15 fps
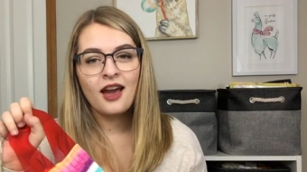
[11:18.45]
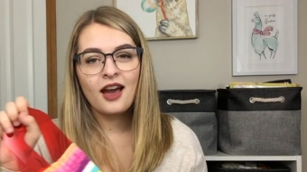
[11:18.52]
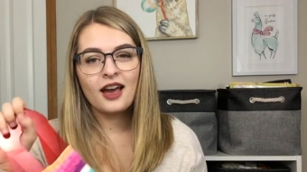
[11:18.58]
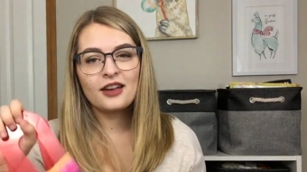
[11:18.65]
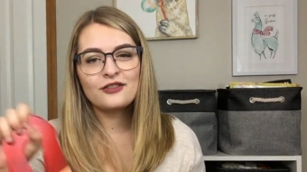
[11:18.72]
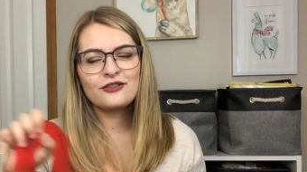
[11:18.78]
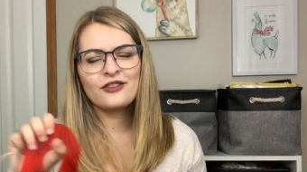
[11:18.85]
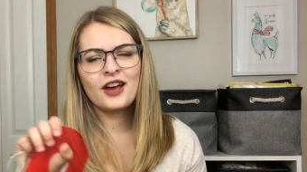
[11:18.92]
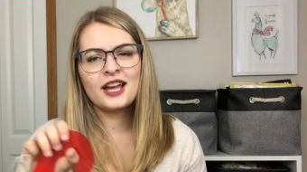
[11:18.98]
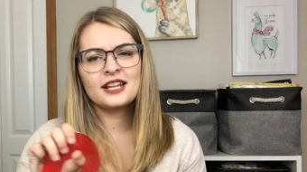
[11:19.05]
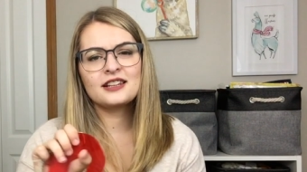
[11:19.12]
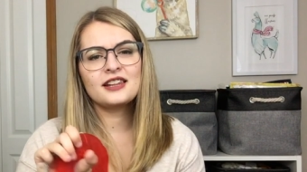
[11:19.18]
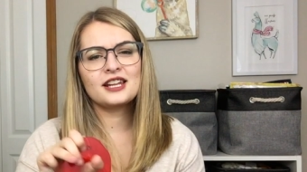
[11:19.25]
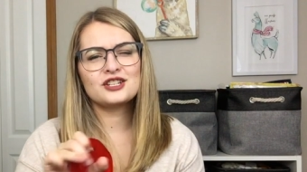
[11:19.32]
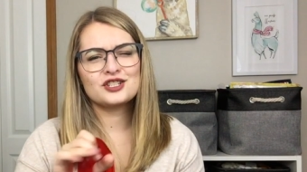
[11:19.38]
I
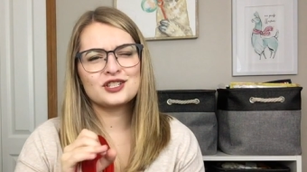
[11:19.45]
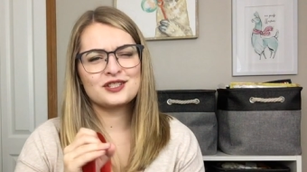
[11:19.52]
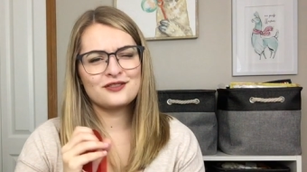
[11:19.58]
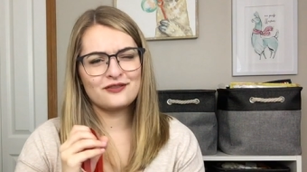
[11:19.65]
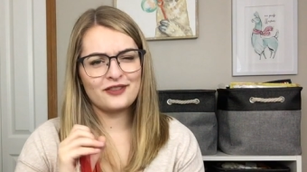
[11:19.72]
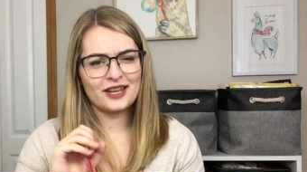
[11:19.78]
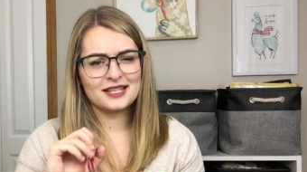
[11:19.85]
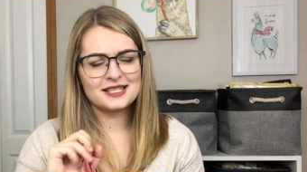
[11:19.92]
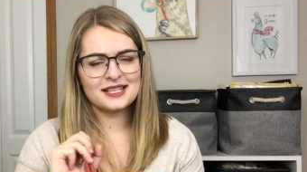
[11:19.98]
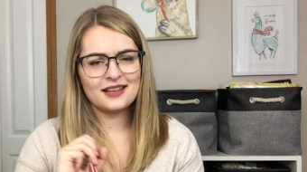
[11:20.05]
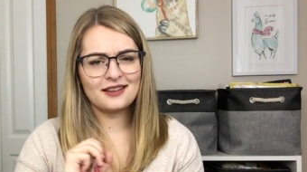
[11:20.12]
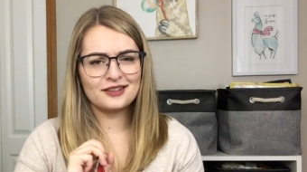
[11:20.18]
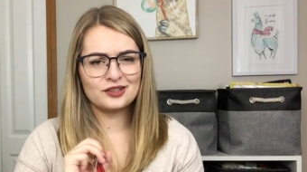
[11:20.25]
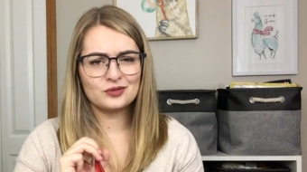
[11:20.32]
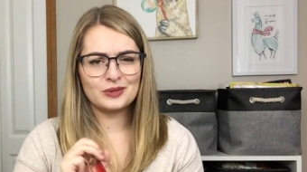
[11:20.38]
find they just fit
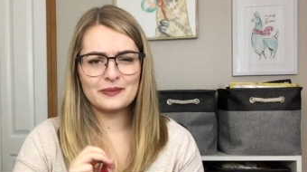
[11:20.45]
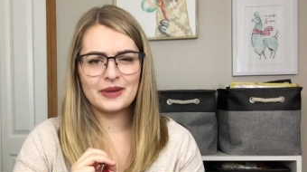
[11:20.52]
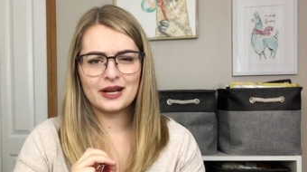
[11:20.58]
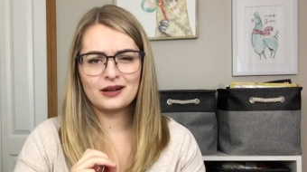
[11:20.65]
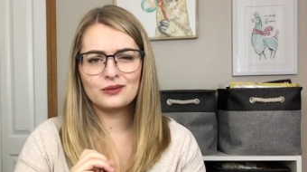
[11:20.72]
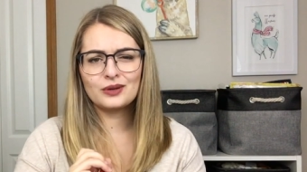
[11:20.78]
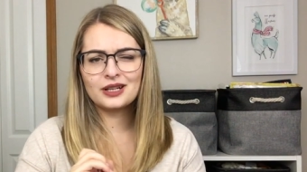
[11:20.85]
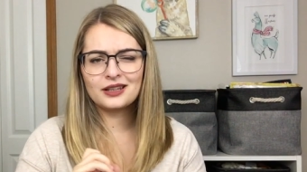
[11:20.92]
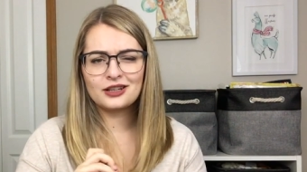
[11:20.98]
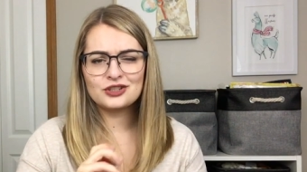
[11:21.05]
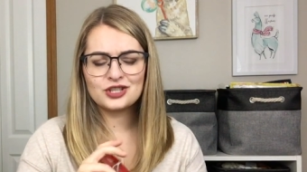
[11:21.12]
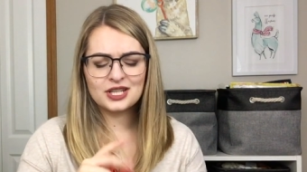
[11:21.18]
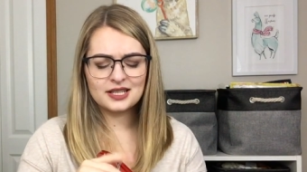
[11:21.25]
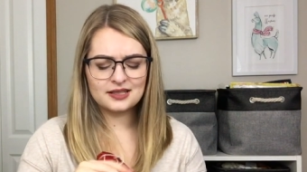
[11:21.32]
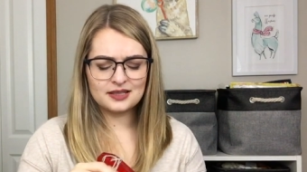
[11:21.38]
a little bit better. When they're
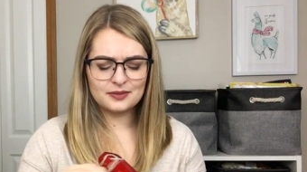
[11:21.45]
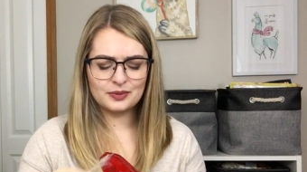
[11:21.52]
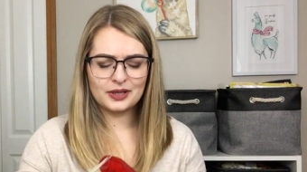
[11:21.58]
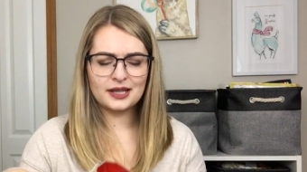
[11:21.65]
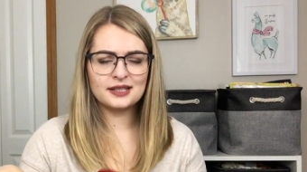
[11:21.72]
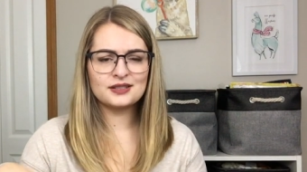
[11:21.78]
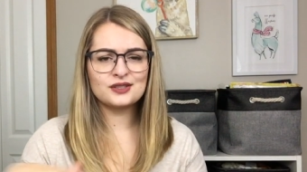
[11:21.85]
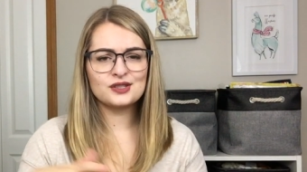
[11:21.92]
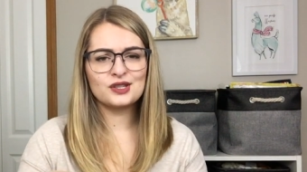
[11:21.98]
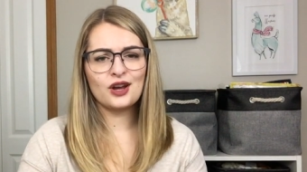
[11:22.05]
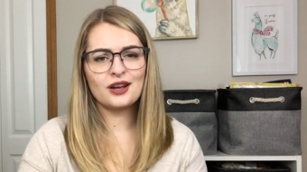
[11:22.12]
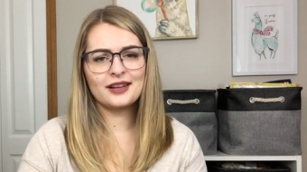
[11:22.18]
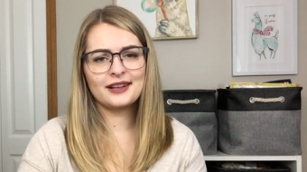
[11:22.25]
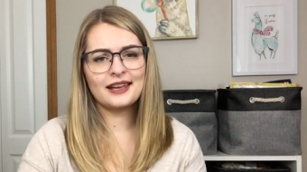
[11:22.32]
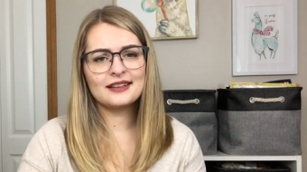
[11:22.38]
just plain
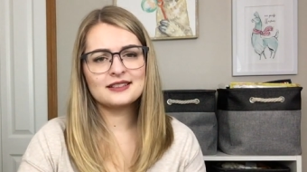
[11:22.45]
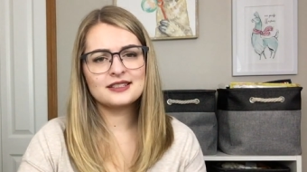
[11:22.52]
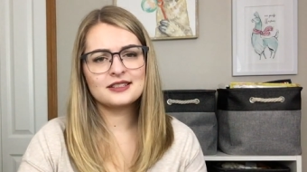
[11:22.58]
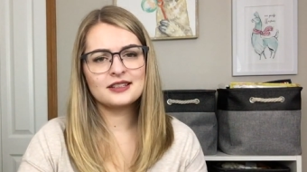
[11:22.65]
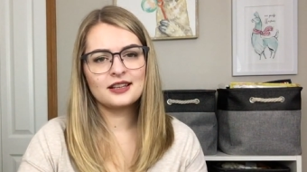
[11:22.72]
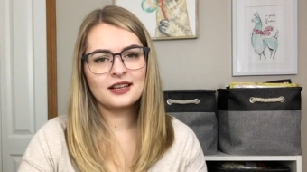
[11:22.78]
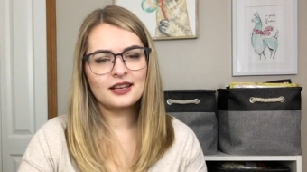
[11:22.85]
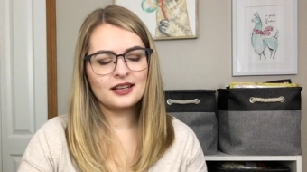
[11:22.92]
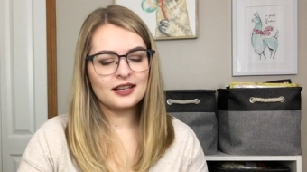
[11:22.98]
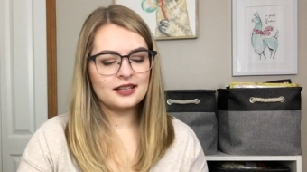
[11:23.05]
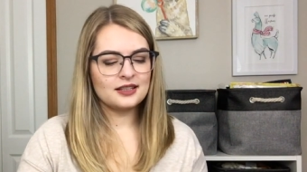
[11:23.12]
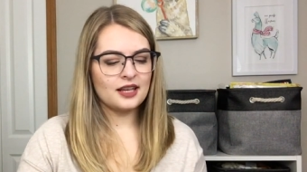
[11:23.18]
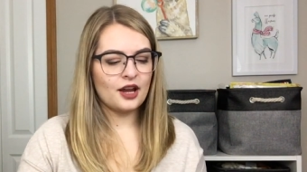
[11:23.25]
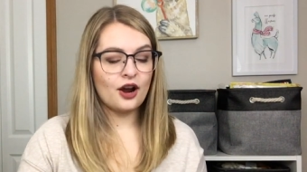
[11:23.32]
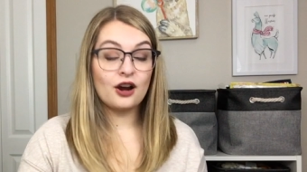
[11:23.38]
stockinette,
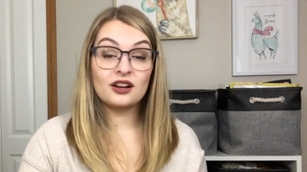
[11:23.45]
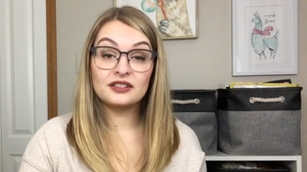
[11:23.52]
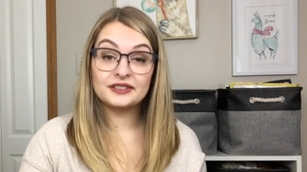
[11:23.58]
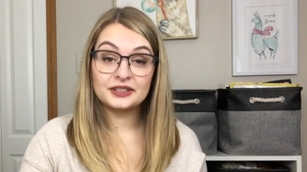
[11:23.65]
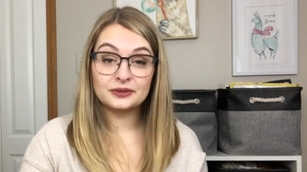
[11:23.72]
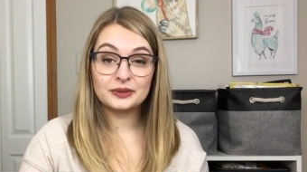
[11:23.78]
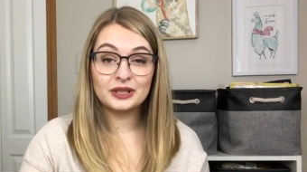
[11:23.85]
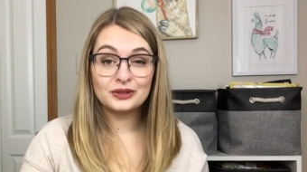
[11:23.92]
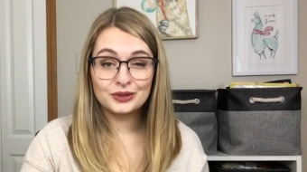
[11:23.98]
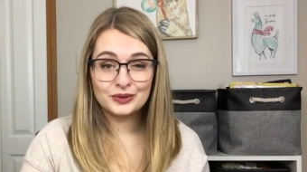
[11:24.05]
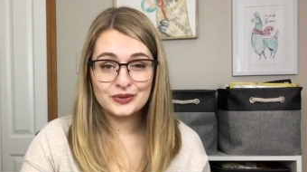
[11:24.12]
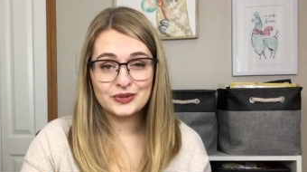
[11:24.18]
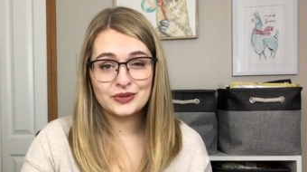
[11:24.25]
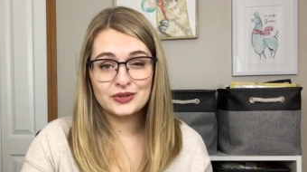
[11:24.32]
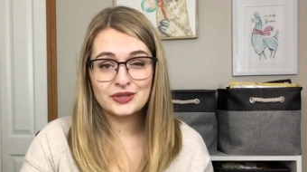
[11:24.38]
they are a little bit
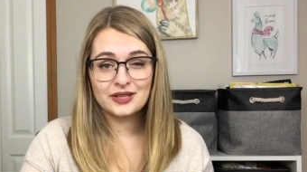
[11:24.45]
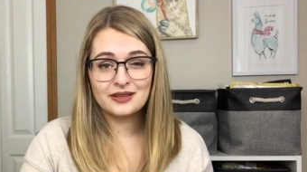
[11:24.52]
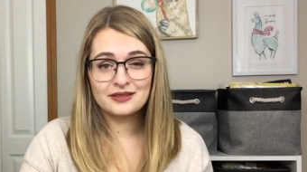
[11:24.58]
looser